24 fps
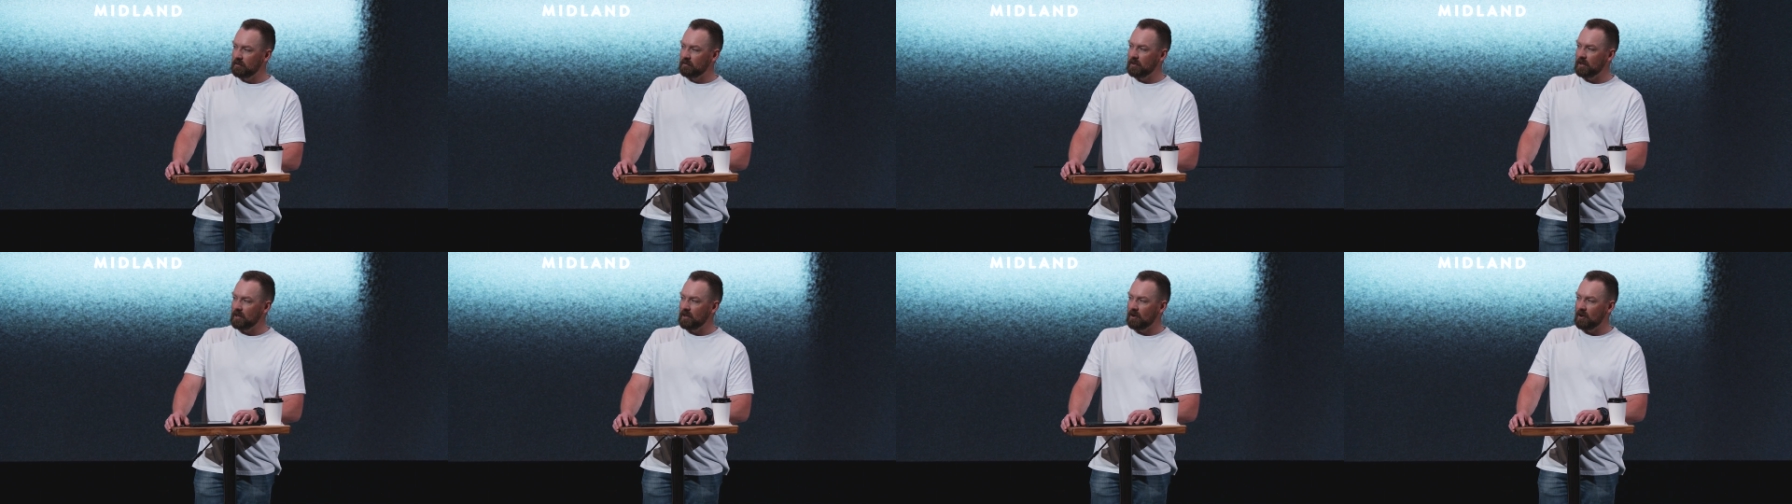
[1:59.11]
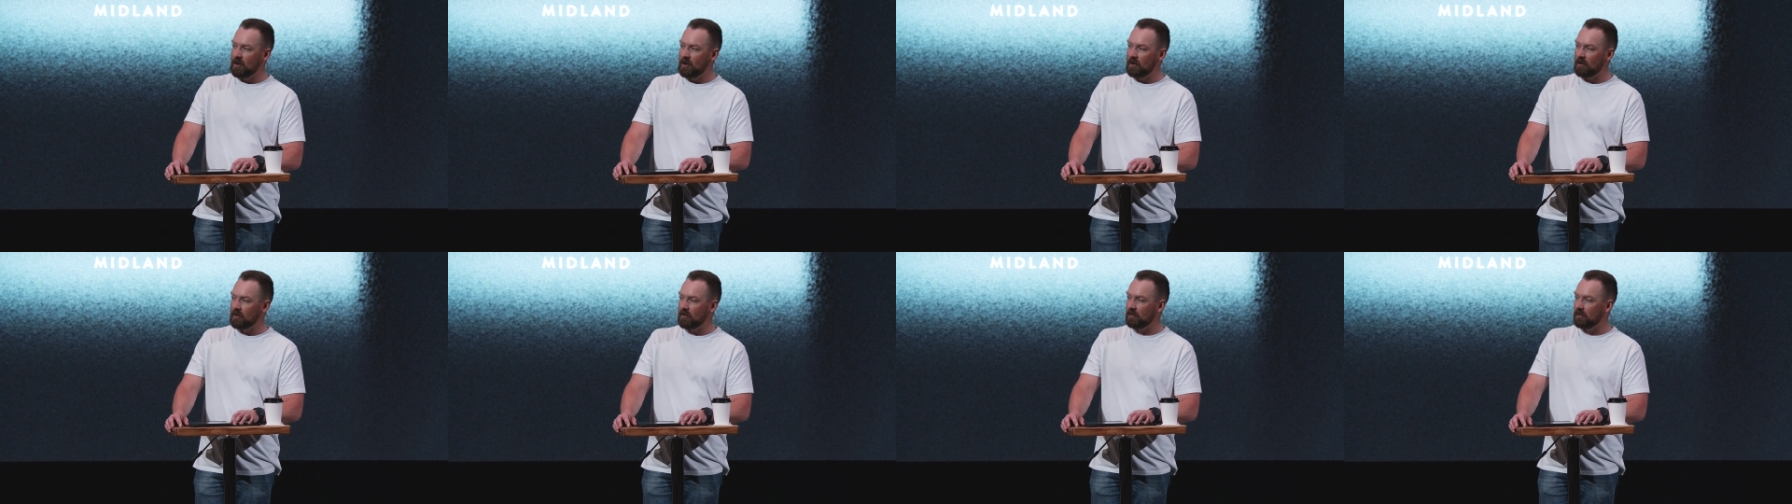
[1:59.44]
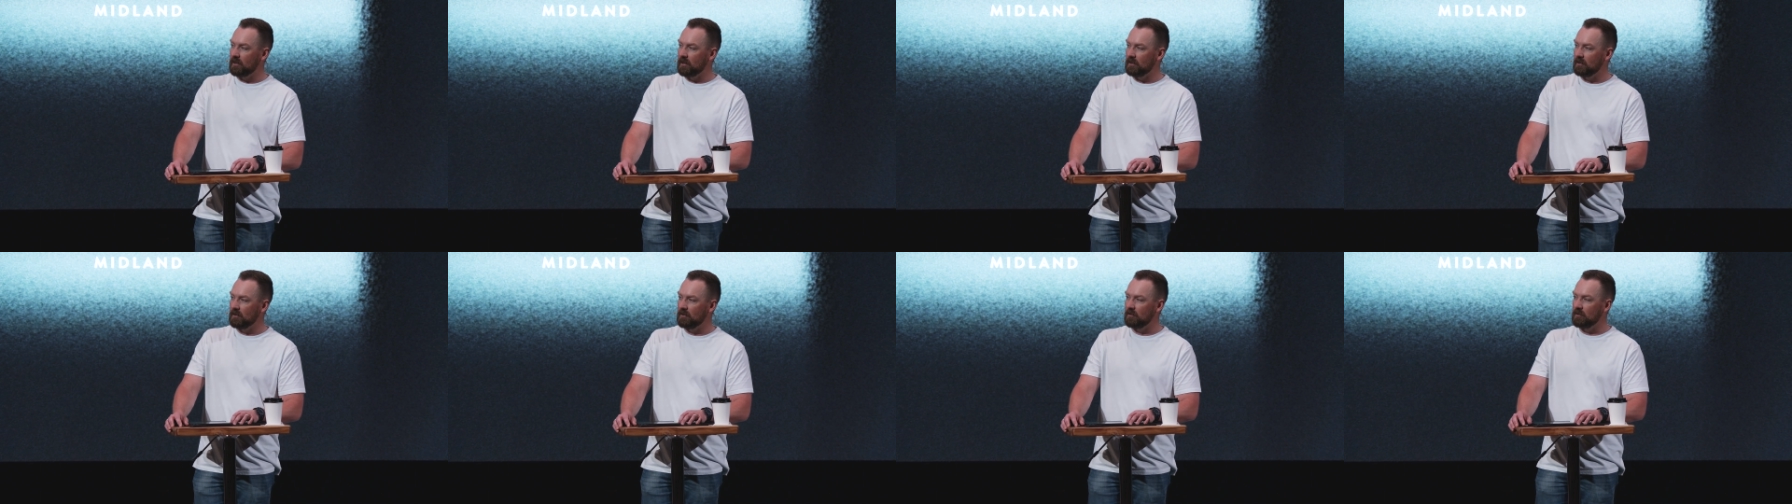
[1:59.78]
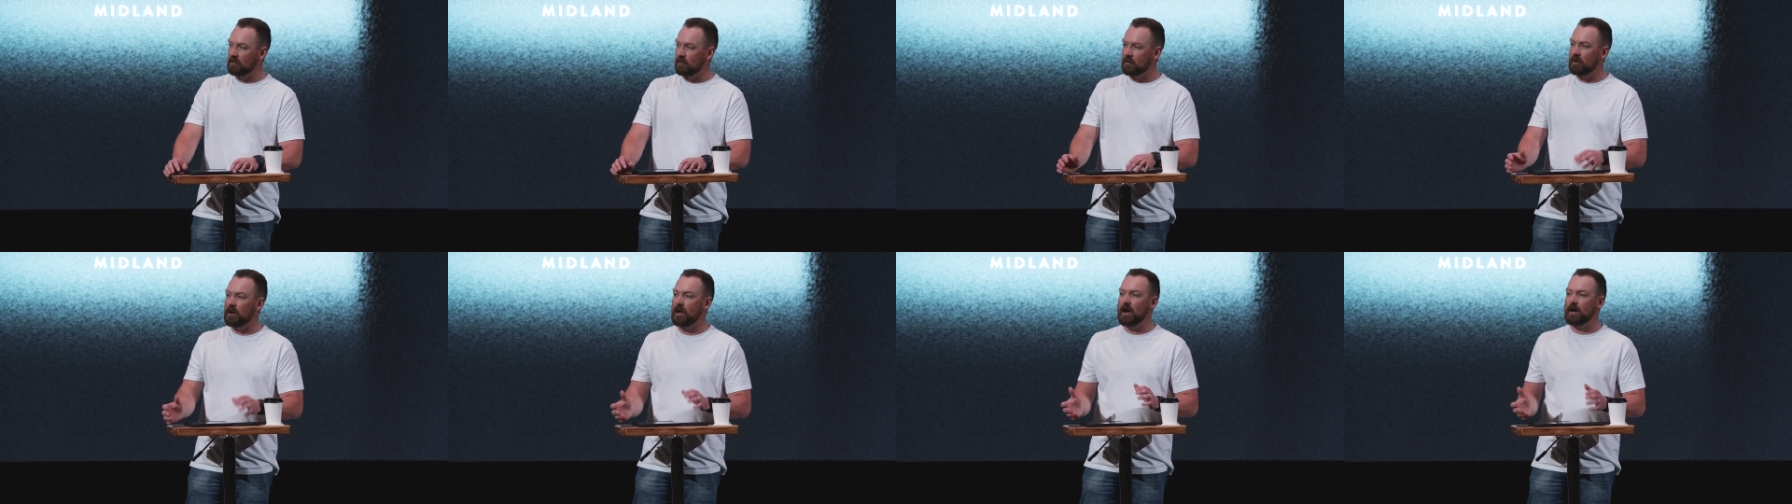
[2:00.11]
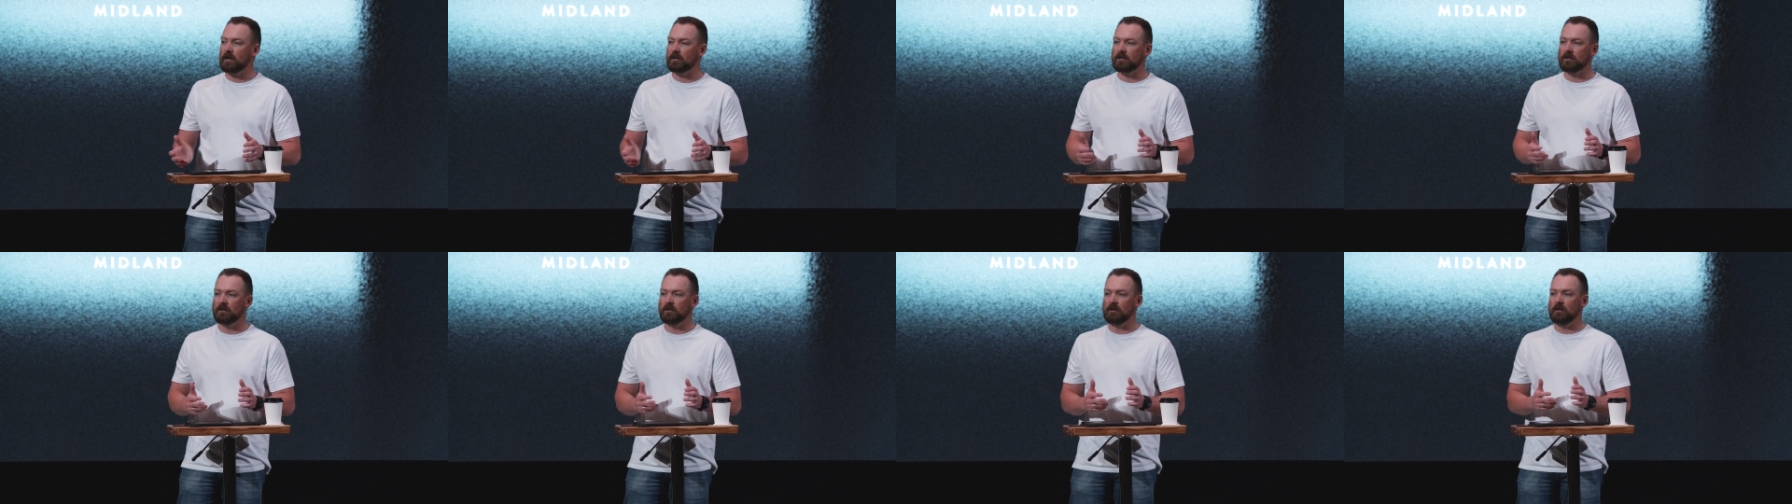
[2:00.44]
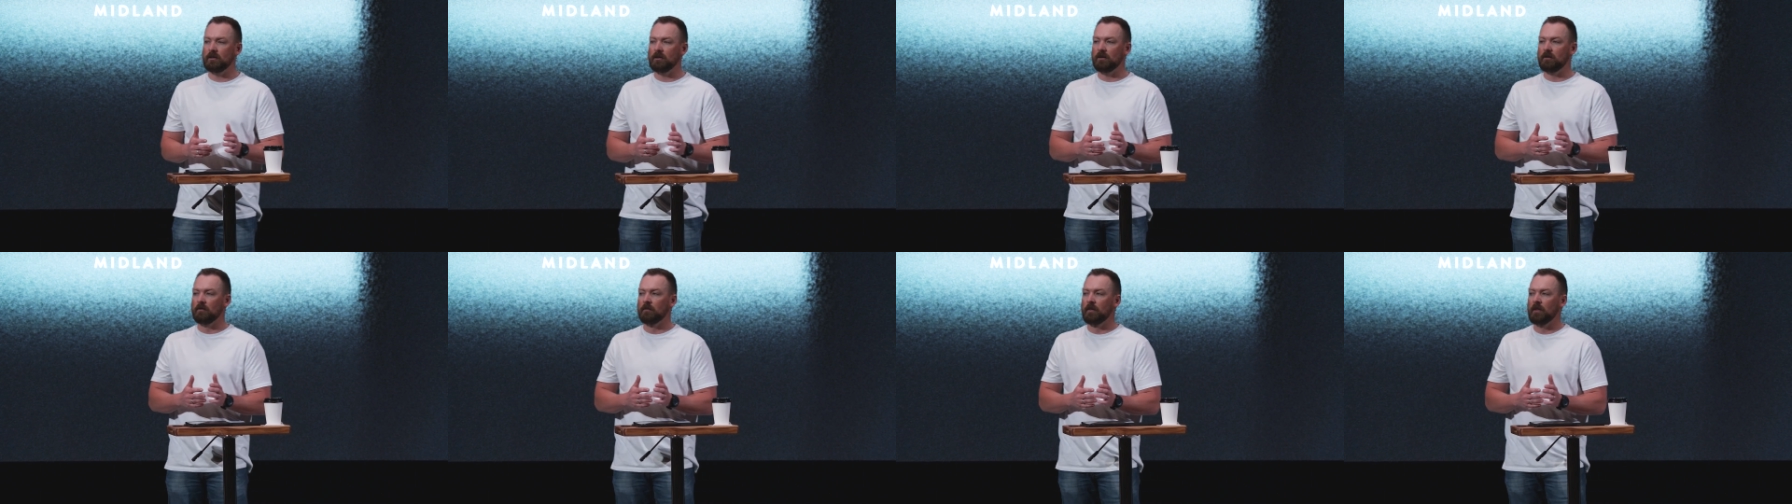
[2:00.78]
really honored that the Lord
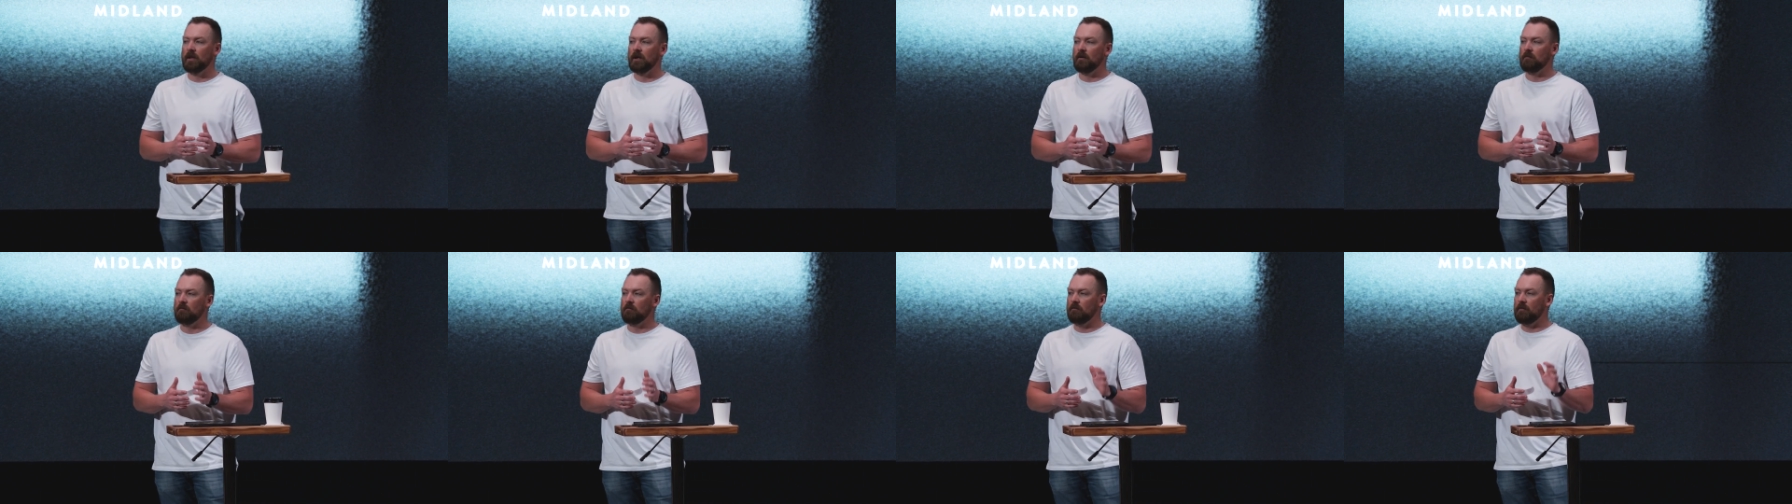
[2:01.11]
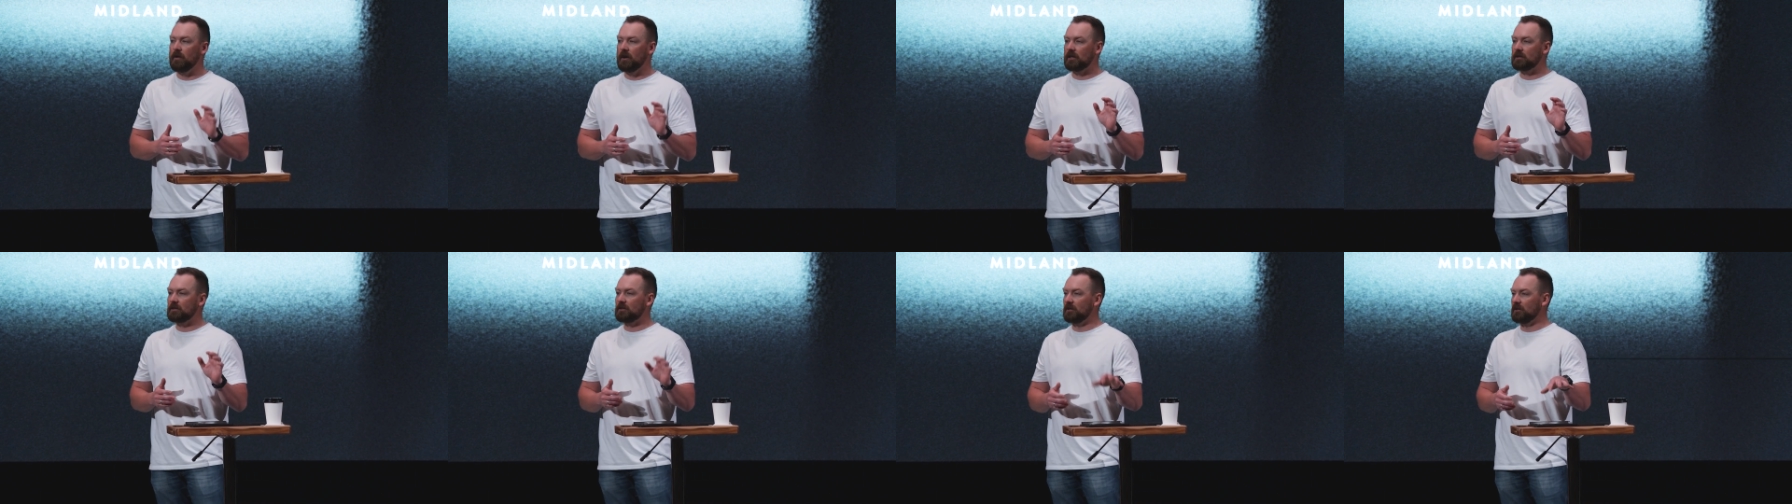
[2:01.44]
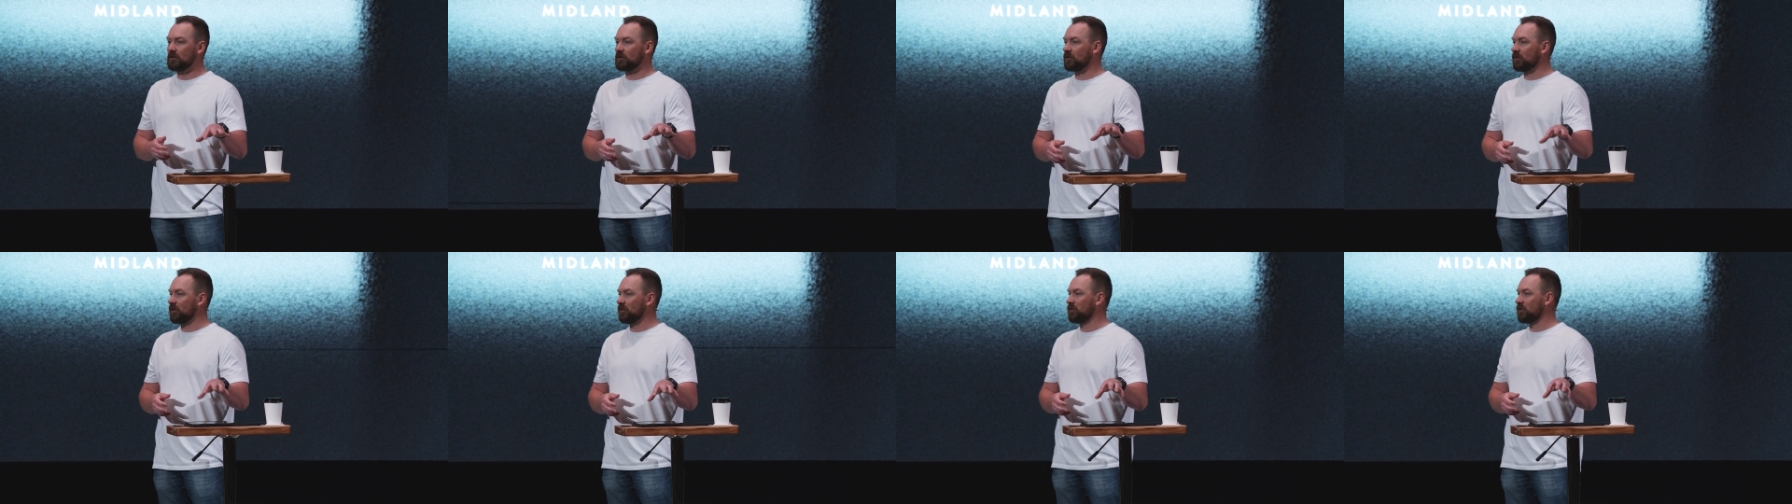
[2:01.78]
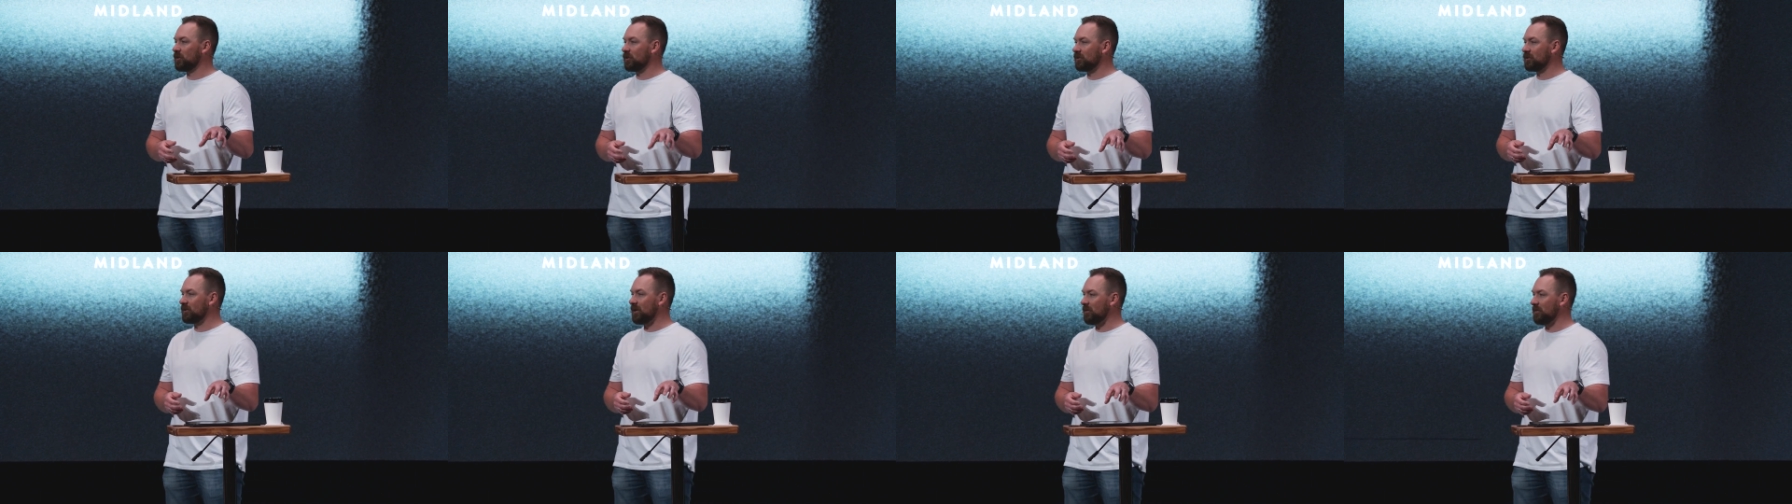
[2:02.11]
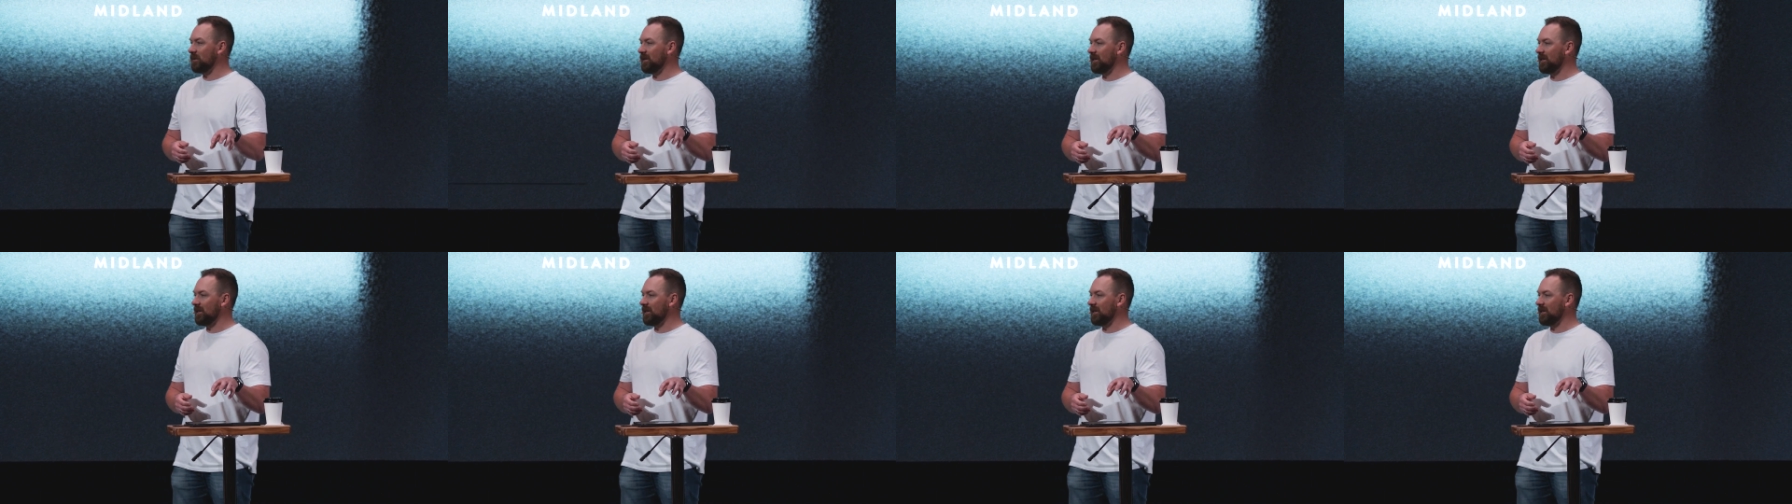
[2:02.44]
actually makes the scriptures come